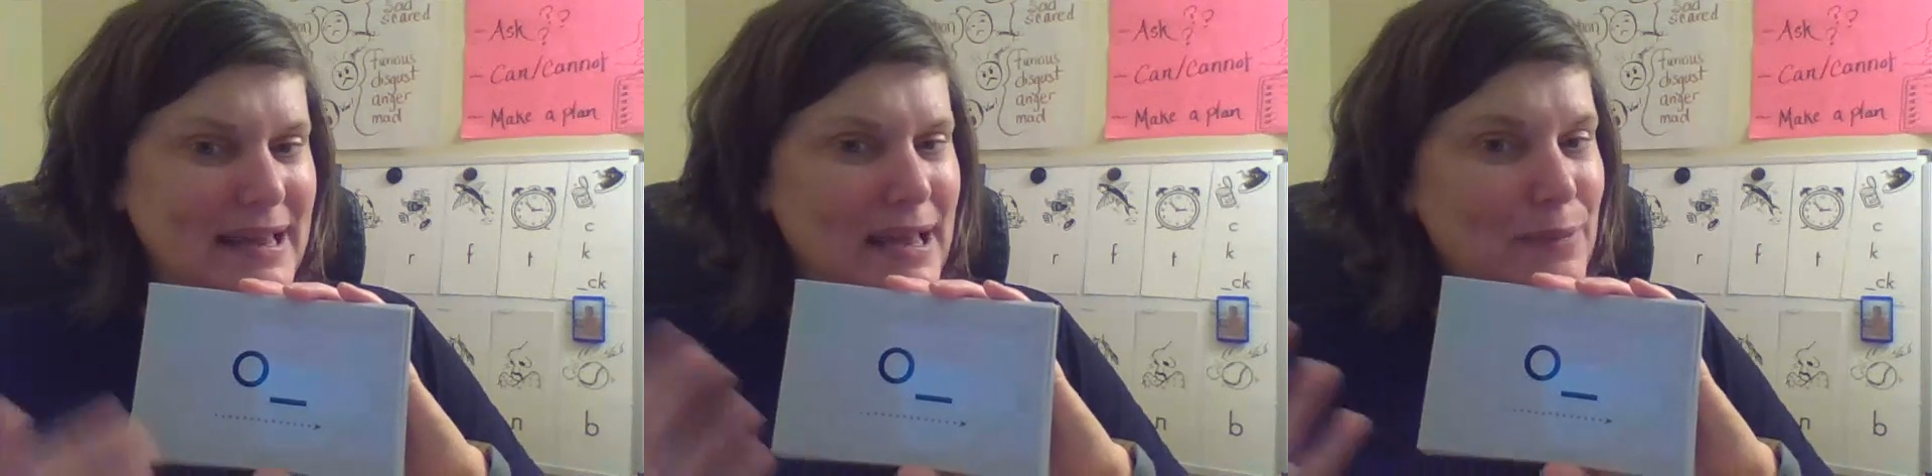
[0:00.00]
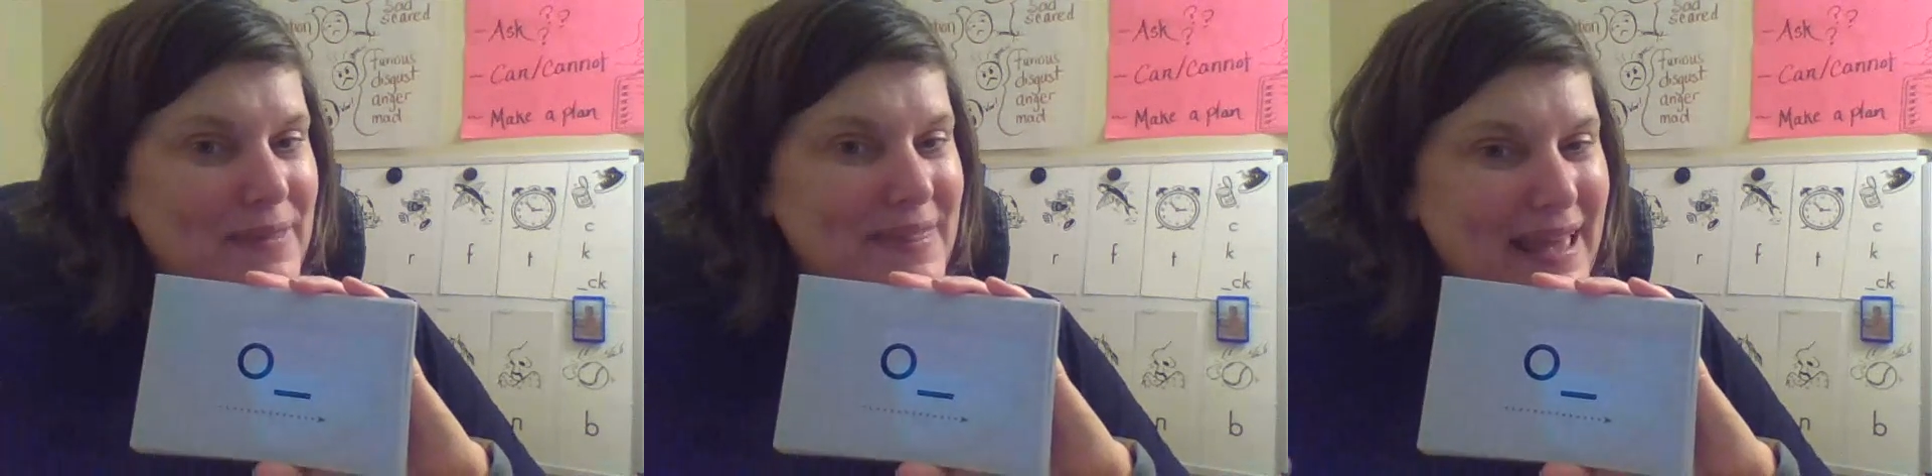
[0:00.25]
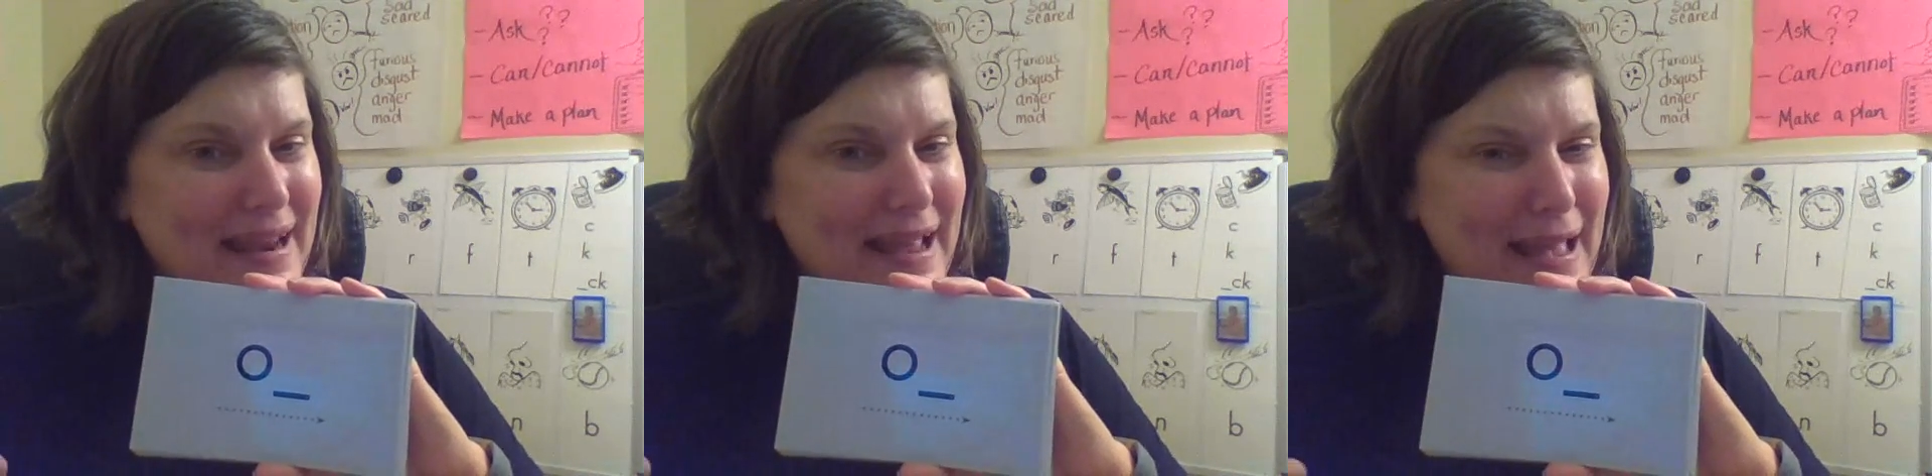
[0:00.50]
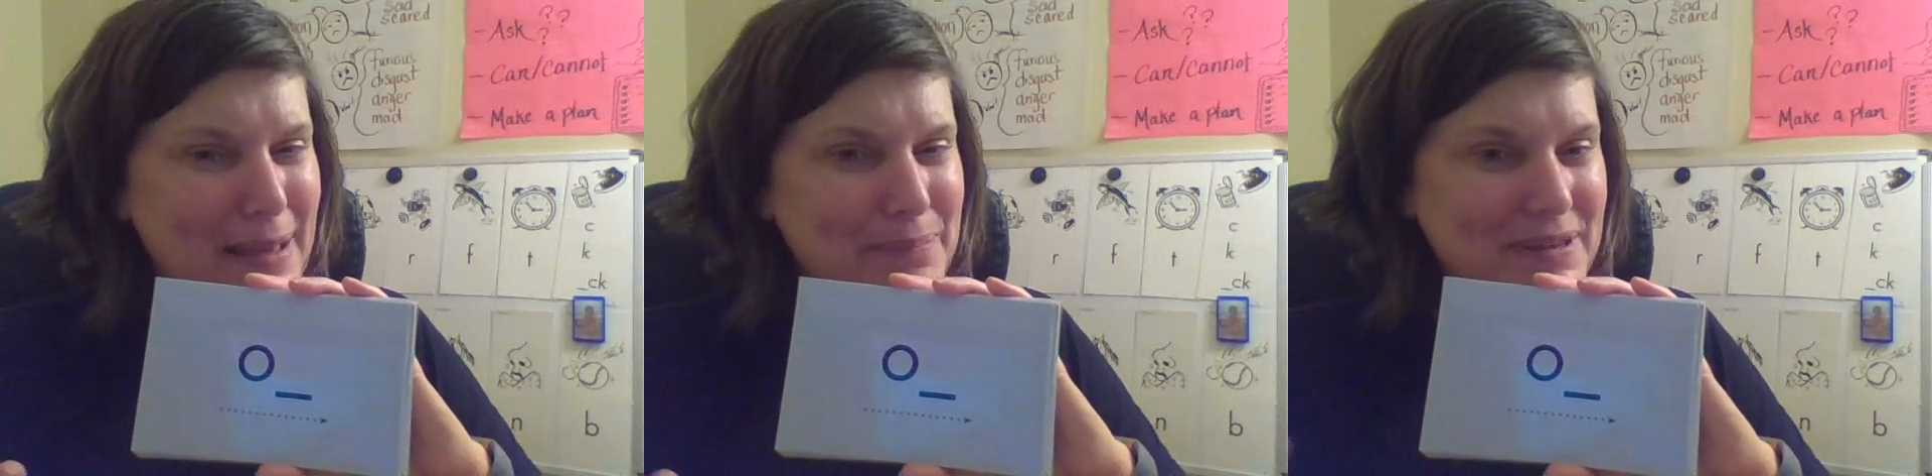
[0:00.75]
And when that
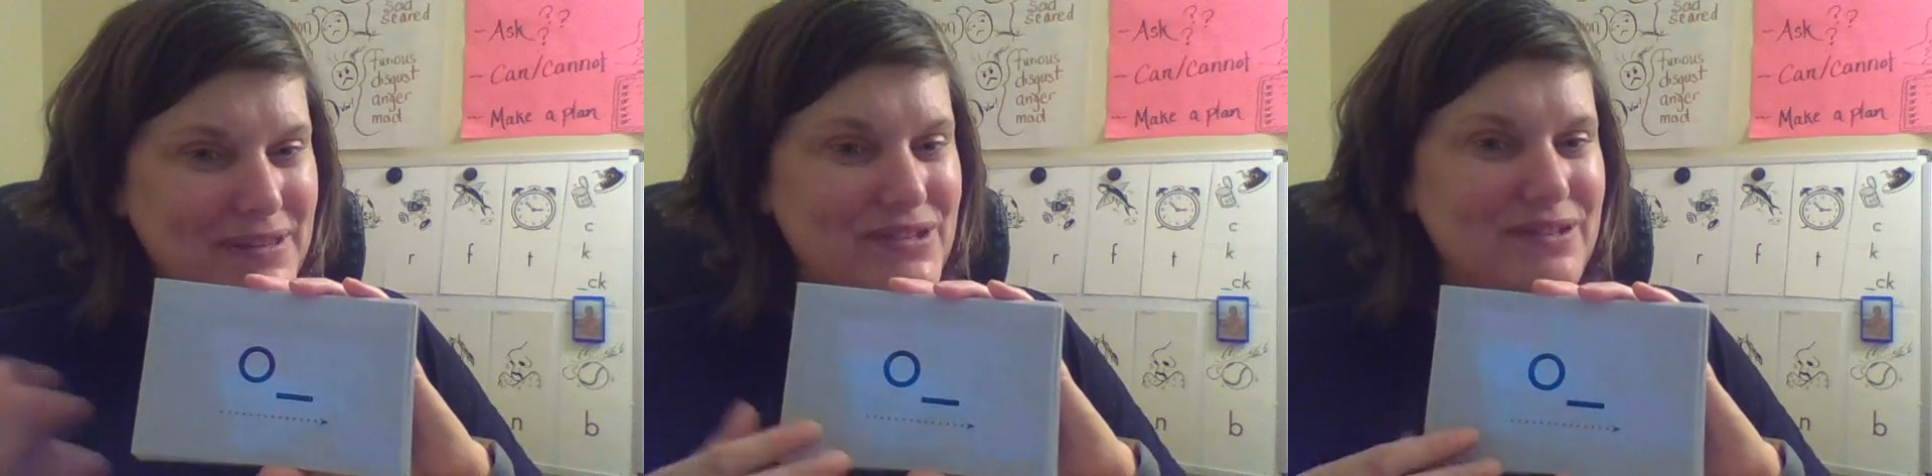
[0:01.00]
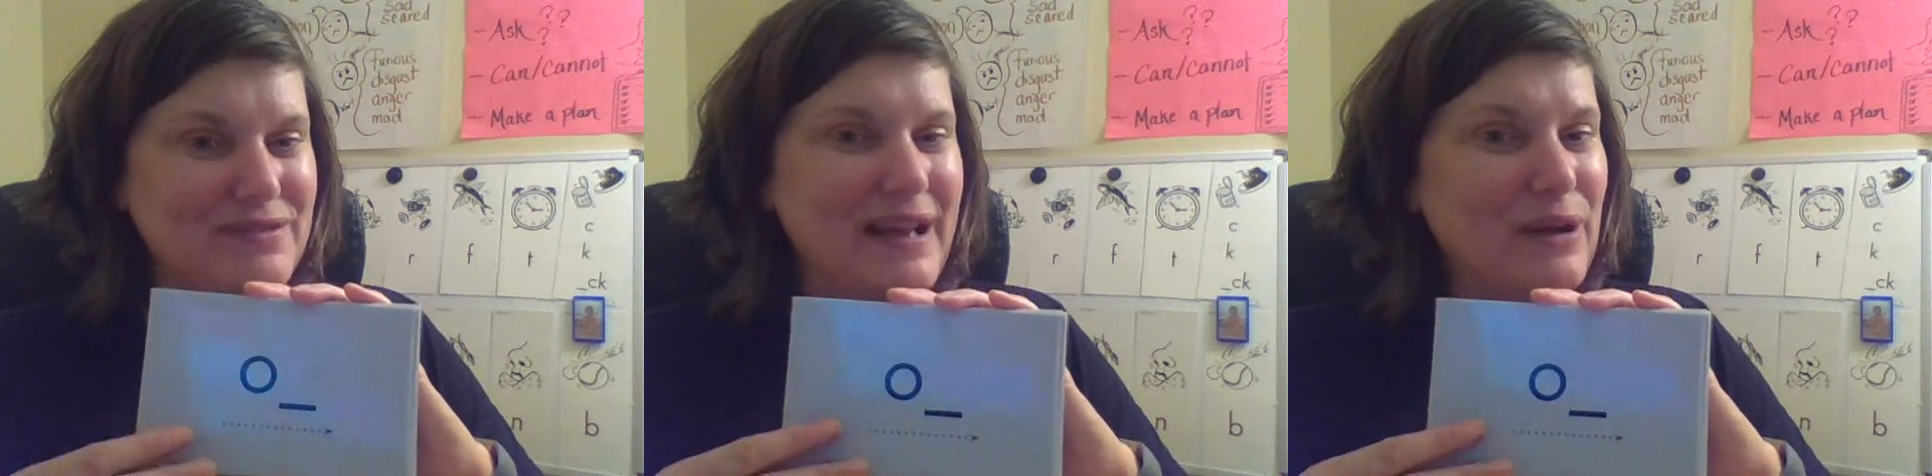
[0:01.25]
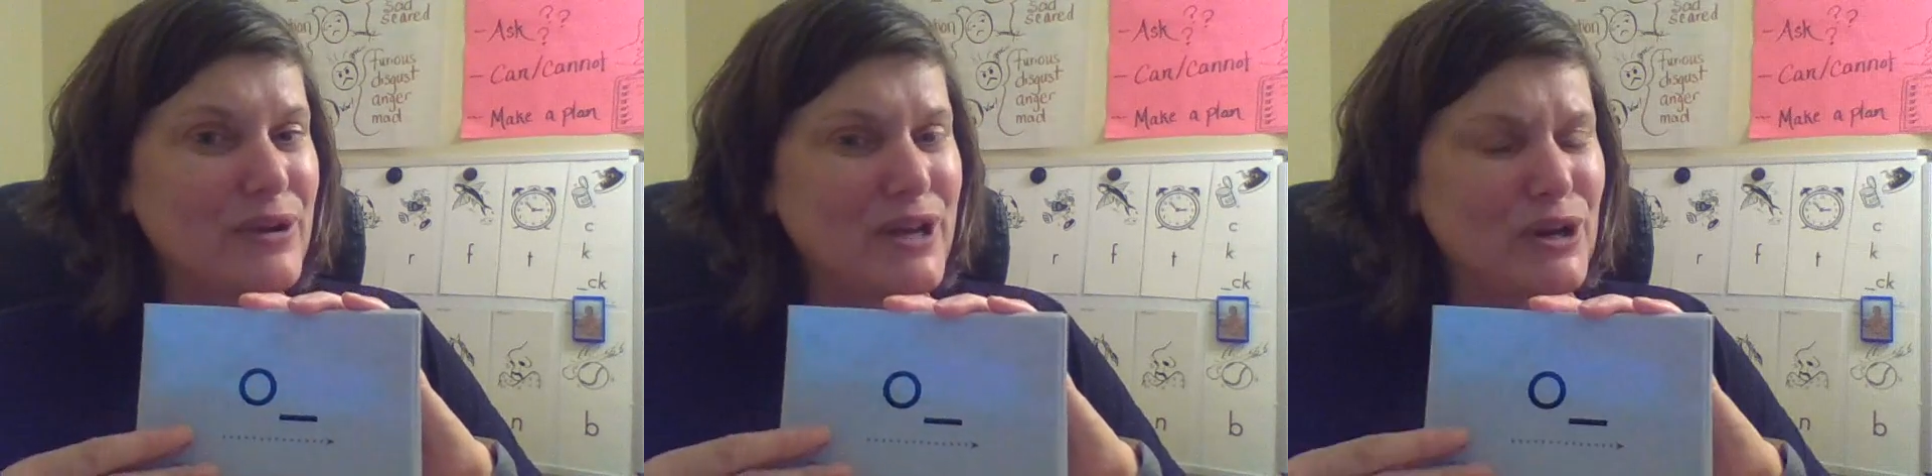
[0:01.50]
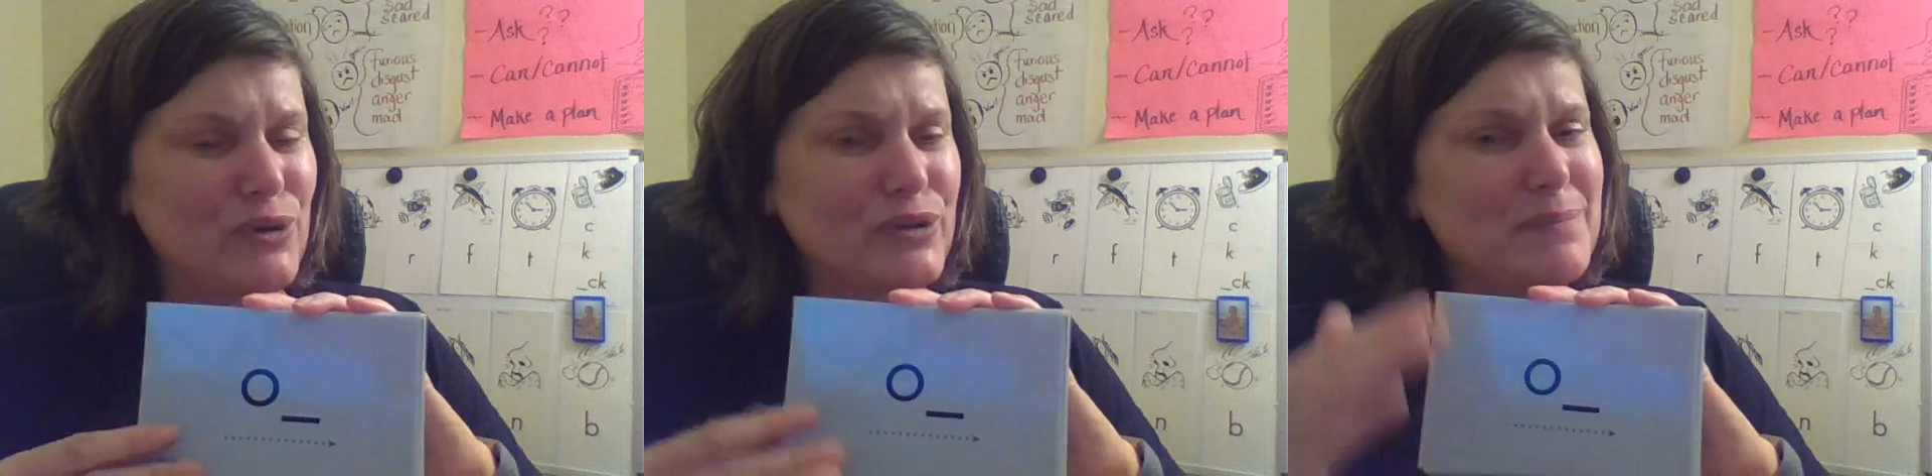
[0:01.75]
happens, the vowel
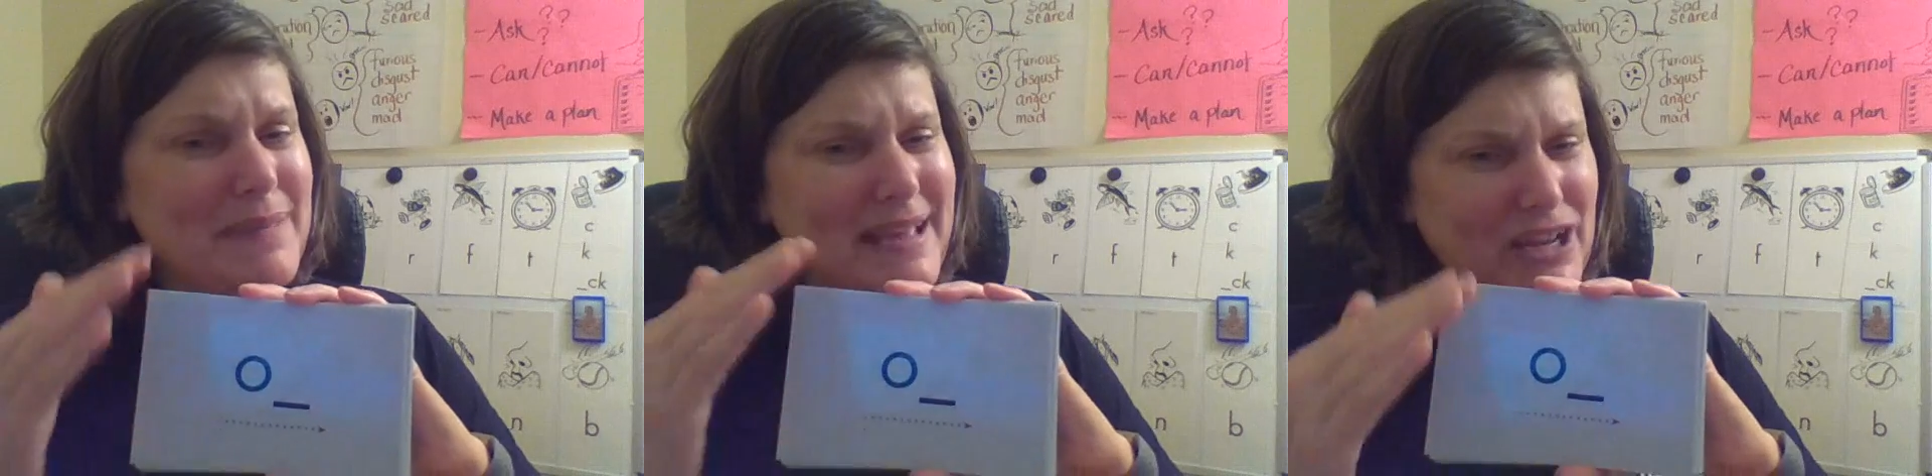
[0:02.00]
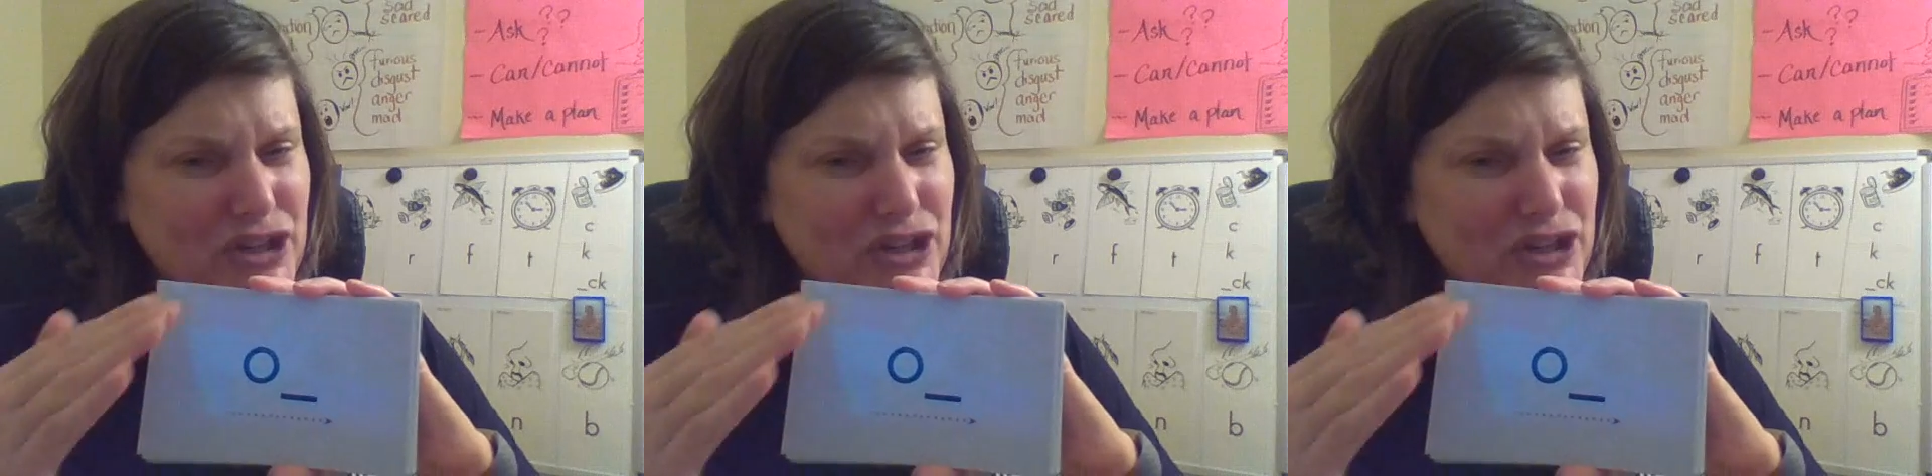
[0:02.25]
can only make